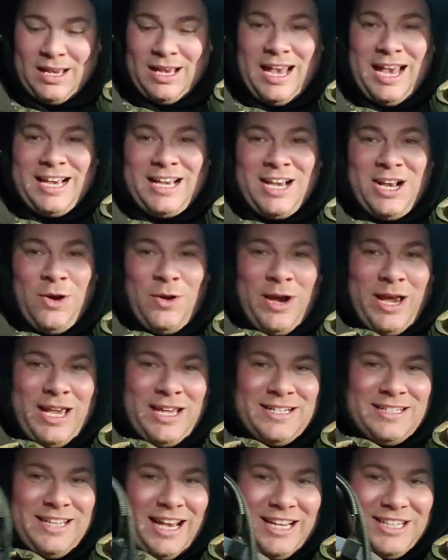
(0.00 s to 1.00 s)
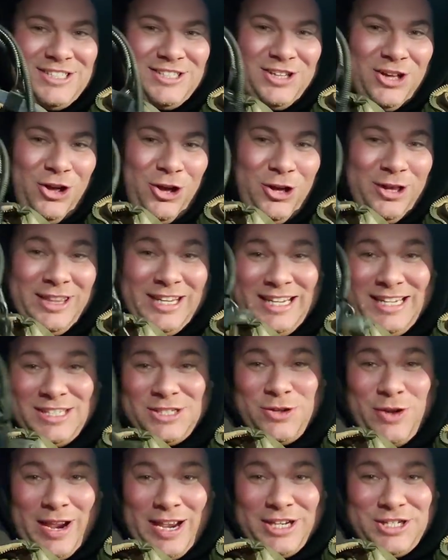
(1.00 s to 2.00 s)
I could go ahead and test all
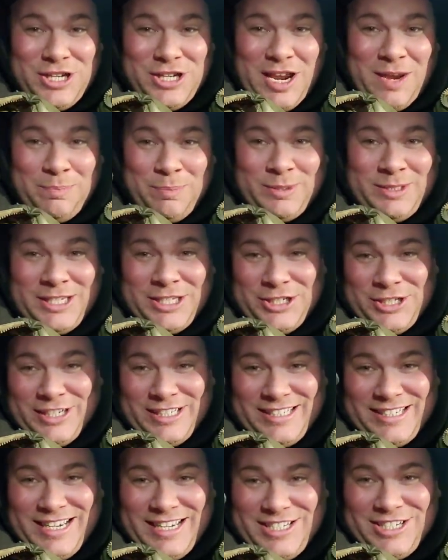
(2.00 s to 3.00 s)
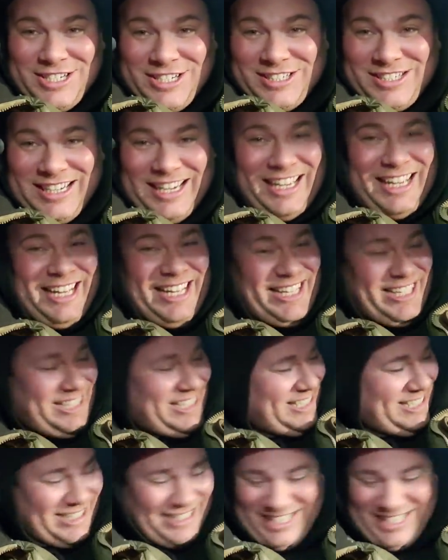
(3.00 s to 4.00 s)
these crankshaft positioning sensors.
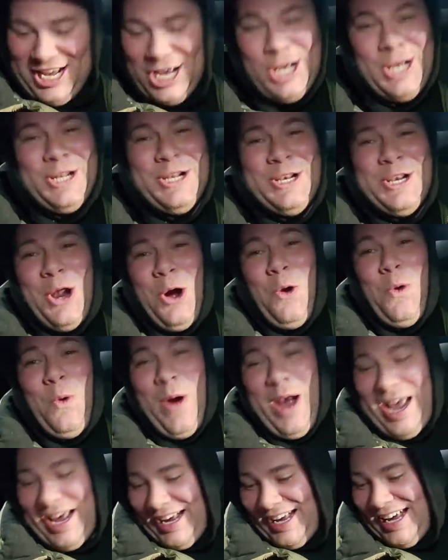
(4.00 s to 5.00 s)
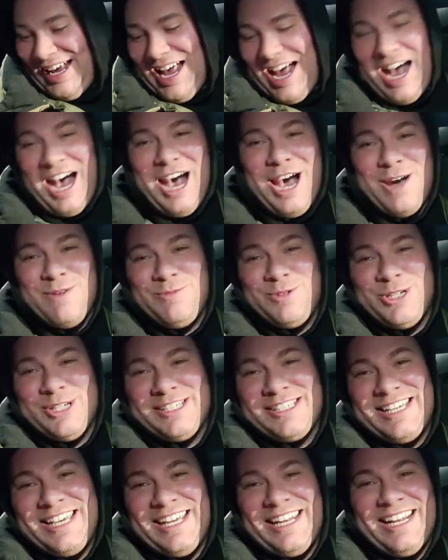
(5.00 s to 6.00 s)
No way, I'm
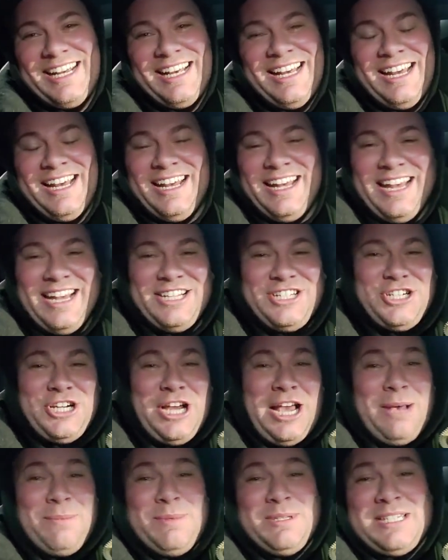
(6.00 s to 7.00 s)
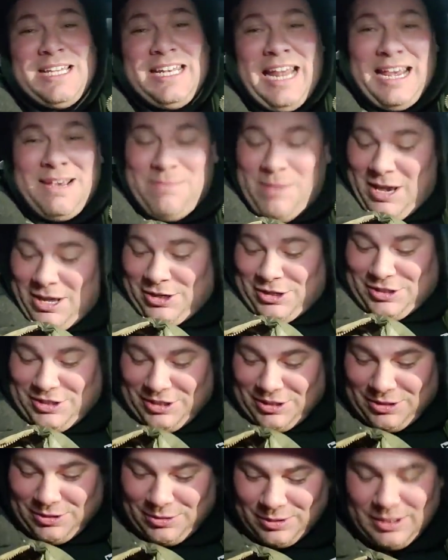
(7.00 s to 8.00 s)
just kidding. That job is a nightmare to
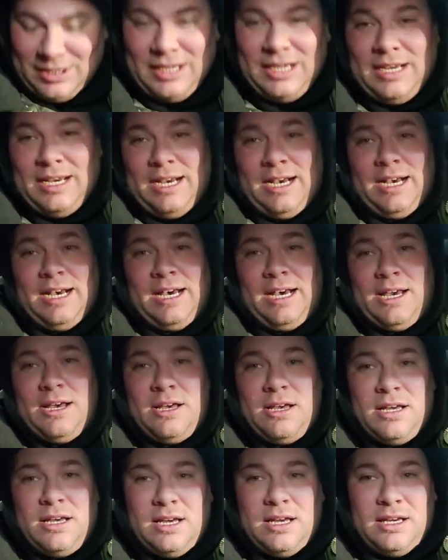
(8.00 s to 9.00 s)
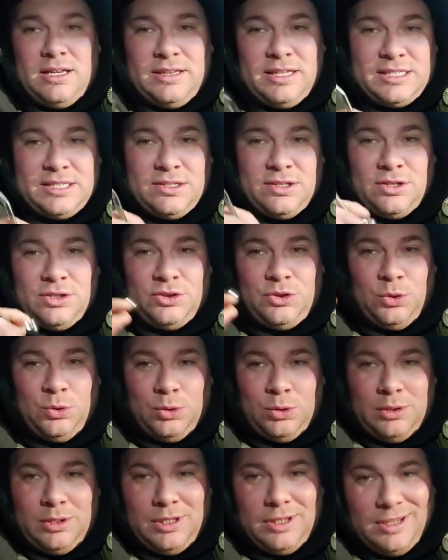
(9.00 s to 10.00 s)
do. Uh, this little
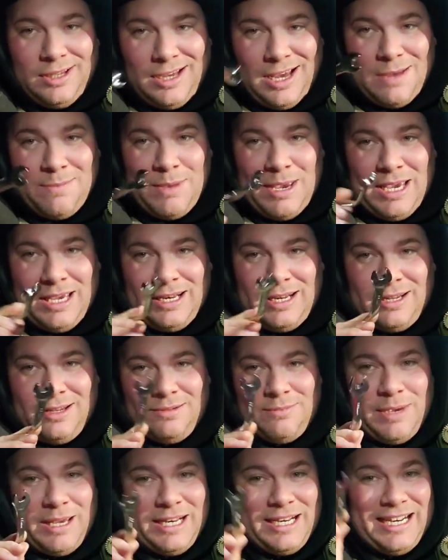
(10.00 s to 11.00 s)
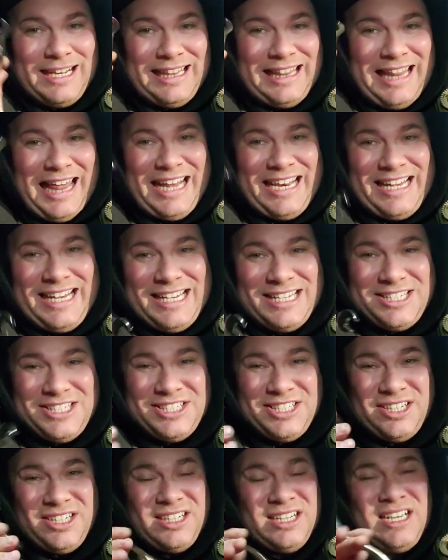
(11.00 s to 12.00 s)
tool I made made it a lot
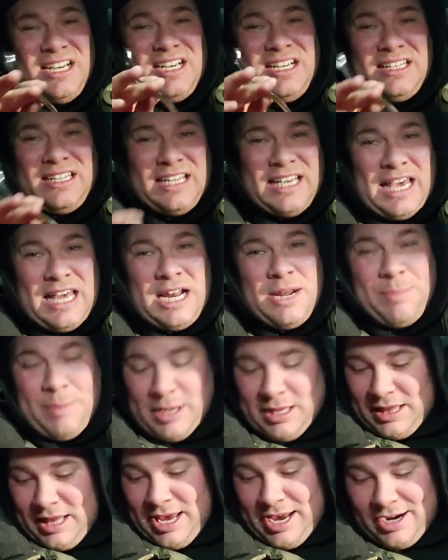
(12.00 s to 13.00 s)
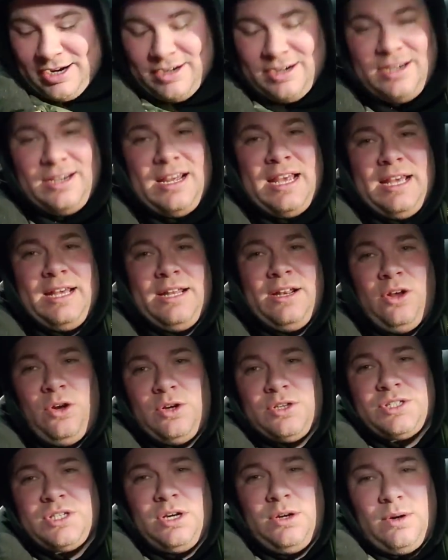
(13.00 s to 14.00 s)
easier to get up in there, and
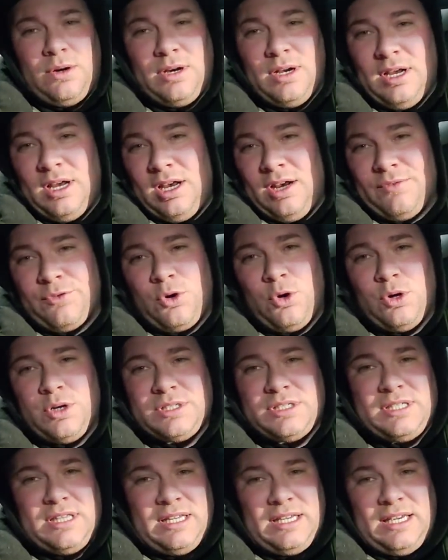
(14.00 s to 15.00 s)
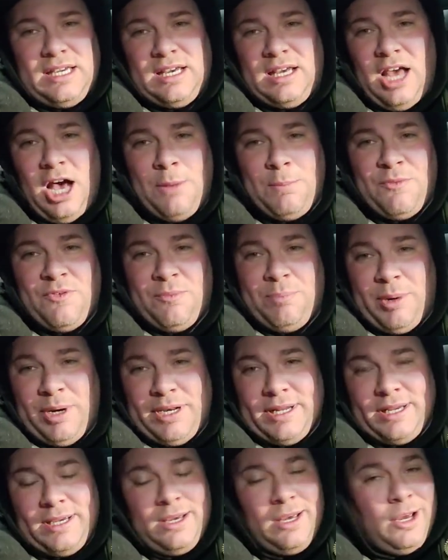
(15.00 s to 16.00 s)
also, of course, the help of a
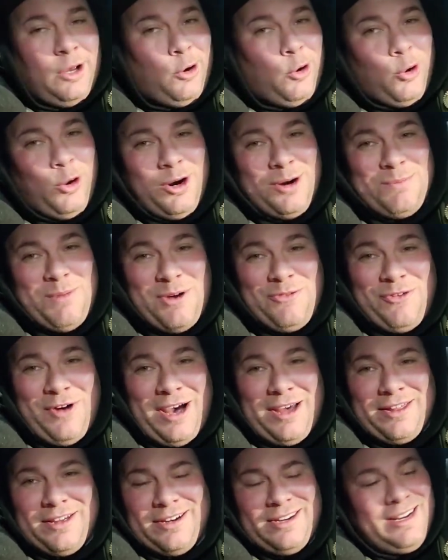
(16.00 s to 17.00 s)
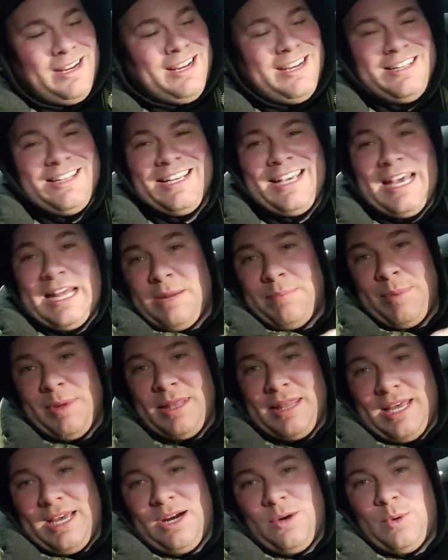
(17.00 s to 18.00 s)
buddy or my father to get up
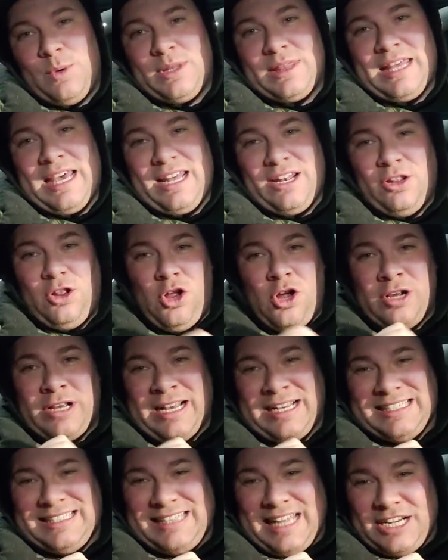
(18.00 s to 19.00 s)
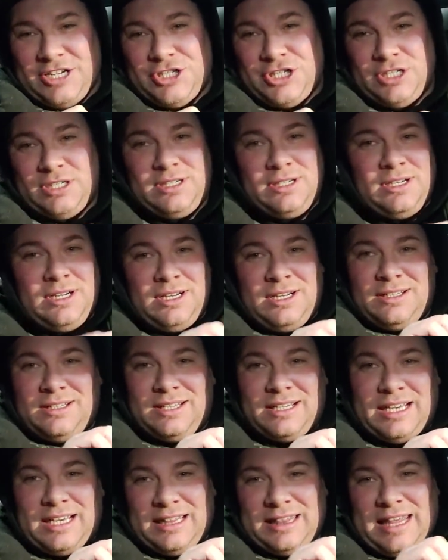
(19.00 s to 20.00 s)
in there with that long extension
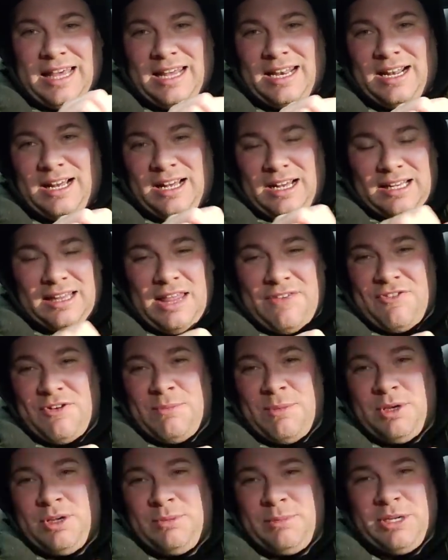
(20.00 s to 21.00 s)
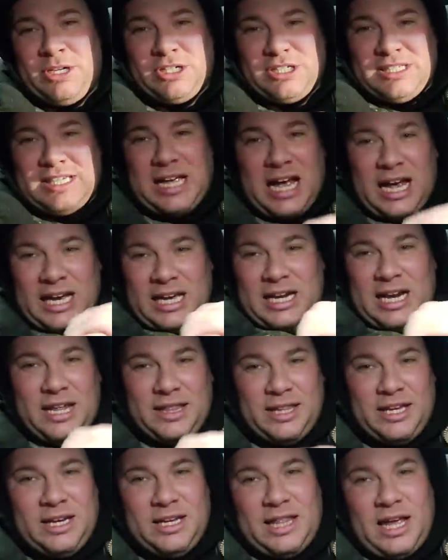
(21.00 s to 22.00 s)
to get that eleven millimeter socket
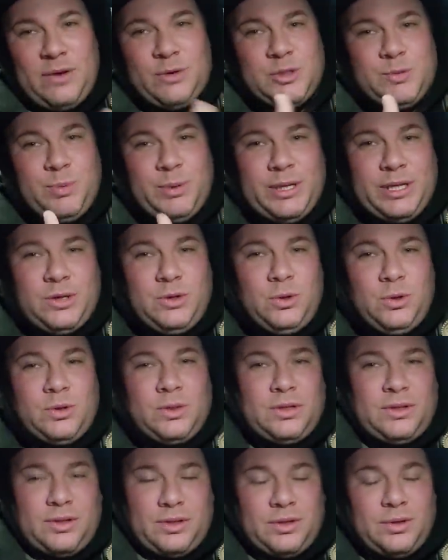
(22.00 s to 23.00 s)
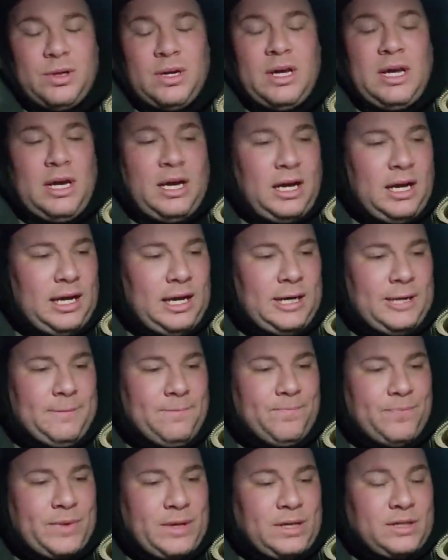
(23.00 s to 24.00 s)
on there. That was pretty cool to do.
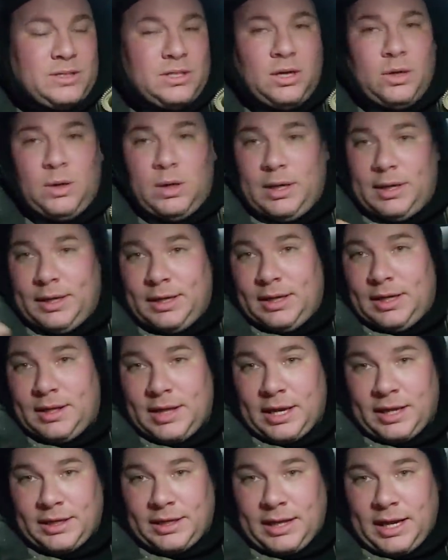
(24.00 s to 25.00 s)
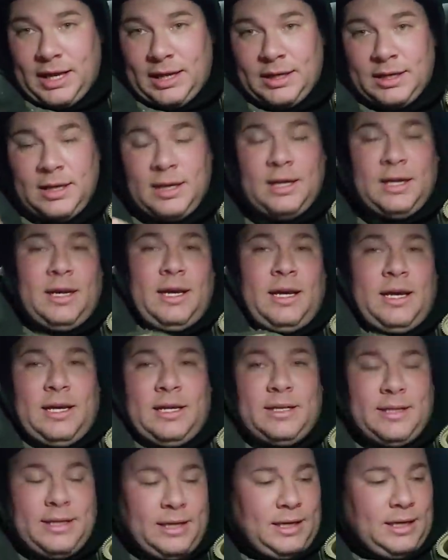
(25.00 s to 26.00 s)
Um, so thank you, Dad.
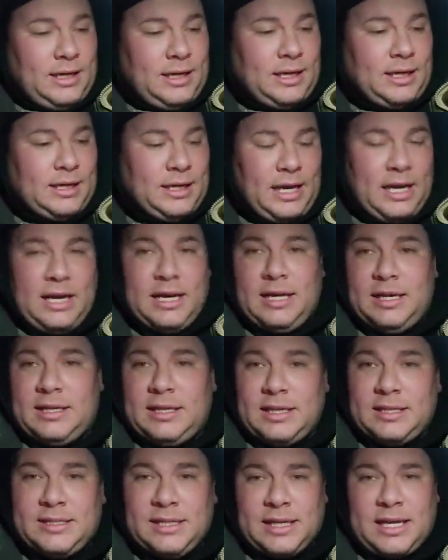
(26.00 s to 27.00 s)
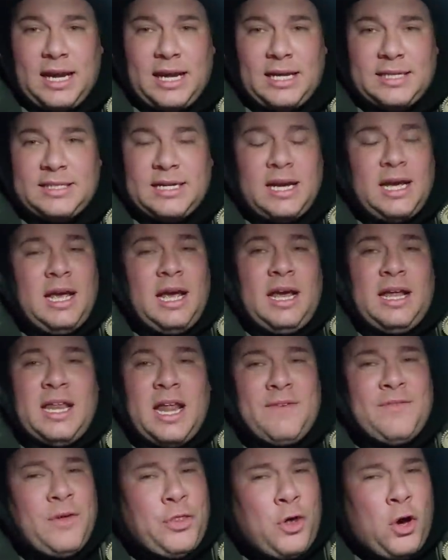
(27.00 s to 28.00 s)
And uh, yeah, that's it, guys.
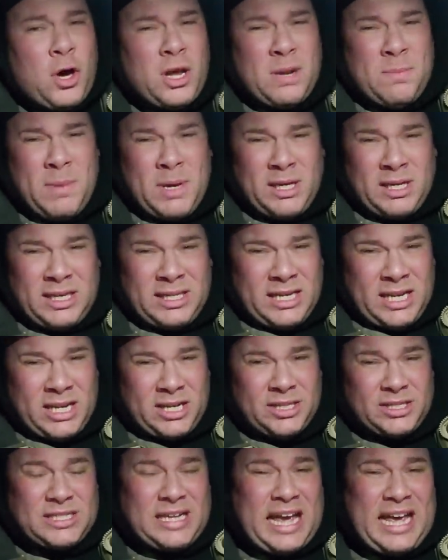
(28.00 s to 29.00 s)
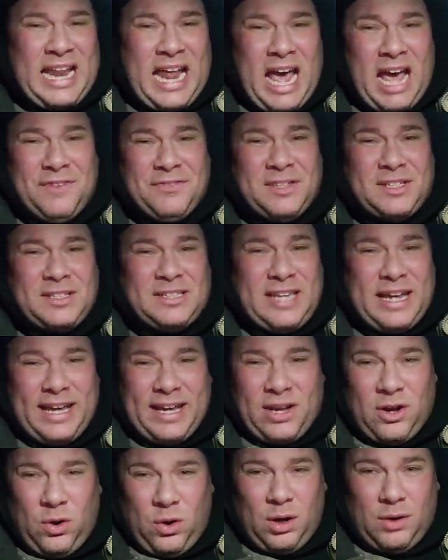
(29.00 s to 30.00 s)
Never thought in a million years I'd have to
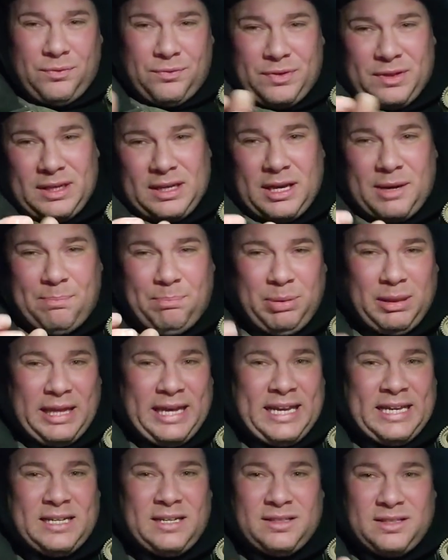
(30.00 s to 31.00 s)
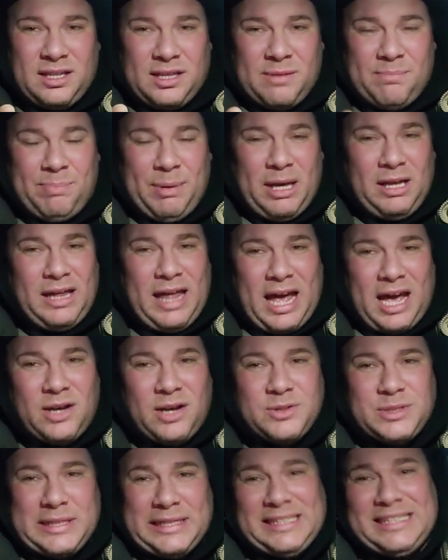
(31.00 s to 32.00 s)
take off the plate to the bell
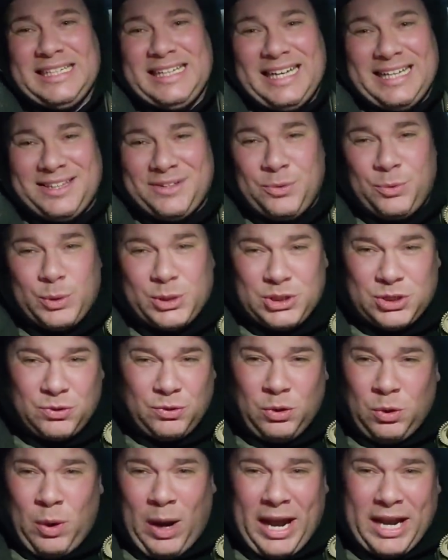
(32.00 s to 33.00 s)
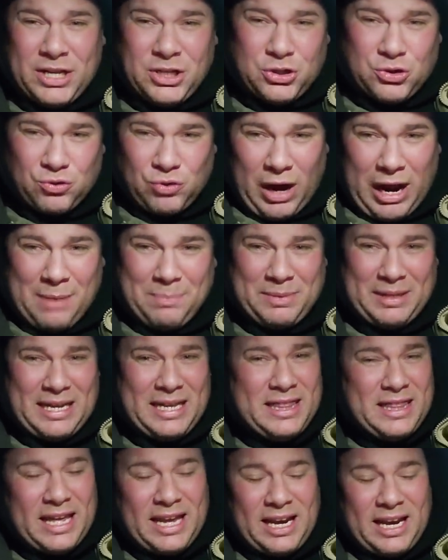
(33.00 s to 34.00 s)
housing to get to a screw I dropped
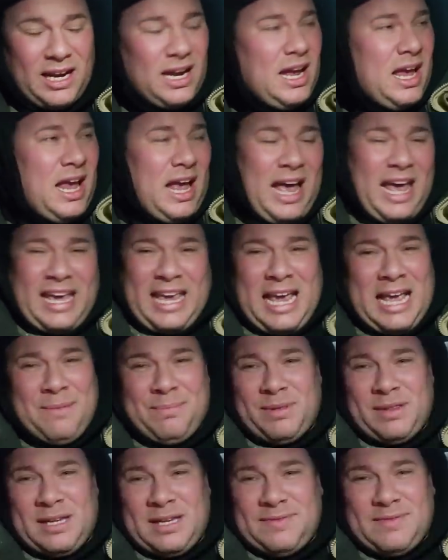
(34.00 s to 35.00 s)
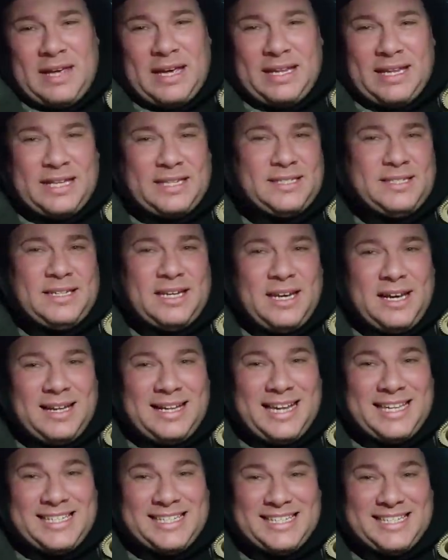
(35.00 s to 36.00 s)
in there. I can't believe that. That's
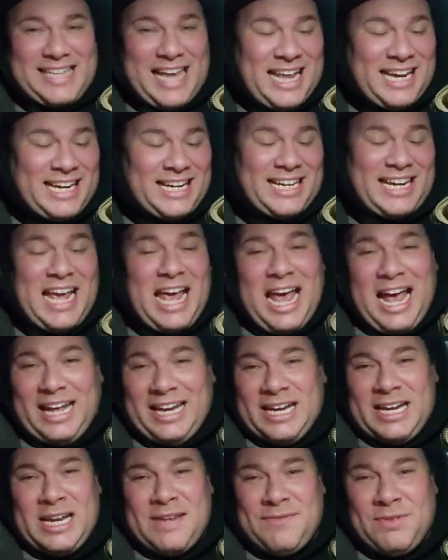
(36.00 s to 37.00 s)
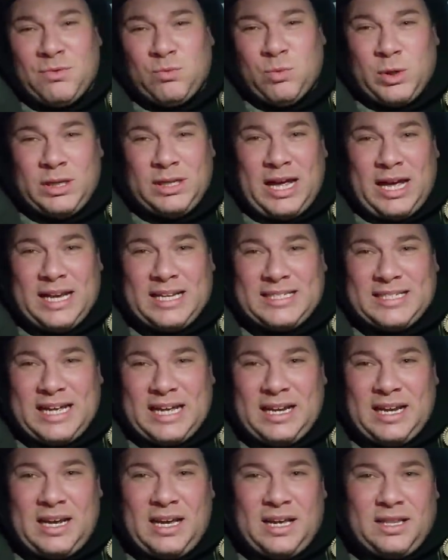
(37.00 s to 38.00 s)
that's insanity. I didn't even realize
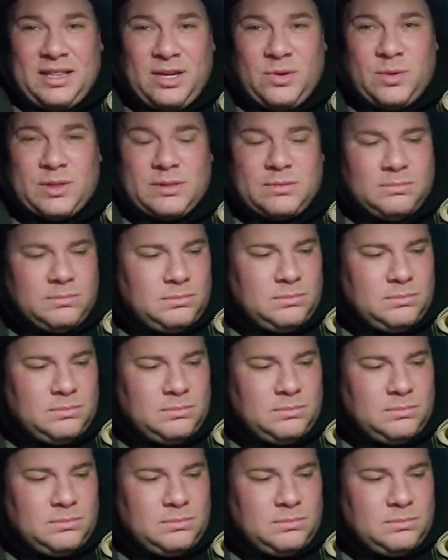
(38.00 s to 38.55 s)
that there was.